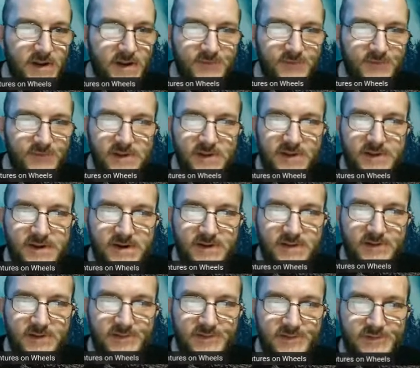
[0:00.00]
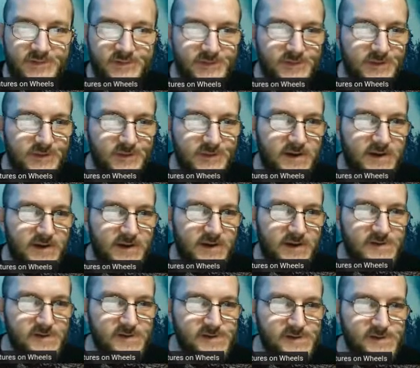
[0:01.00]
But if you look here,
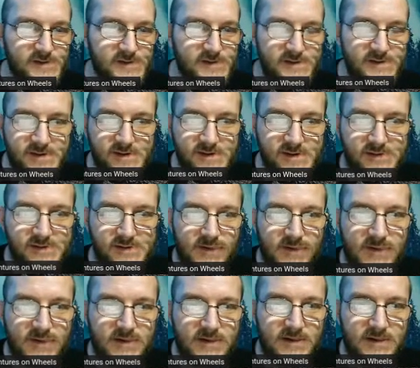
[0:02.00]
here's your studio.